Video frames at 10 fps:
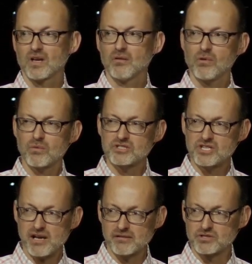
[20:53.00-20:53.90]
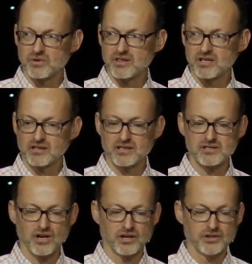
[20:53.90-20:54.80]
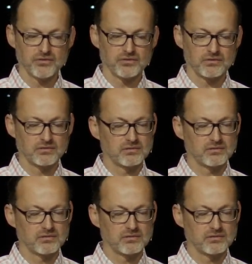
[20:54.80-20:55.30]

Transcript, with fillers: And what we're challenged with here is are you